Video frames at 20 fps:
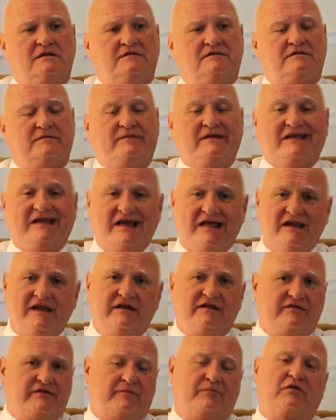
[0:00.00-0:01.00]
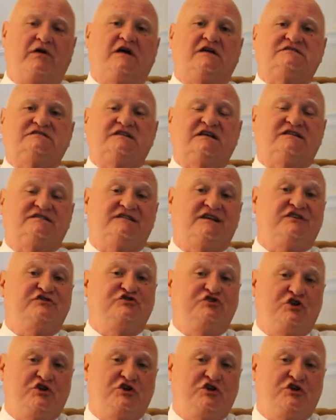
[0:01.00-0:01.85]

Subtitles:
the beginning of the process is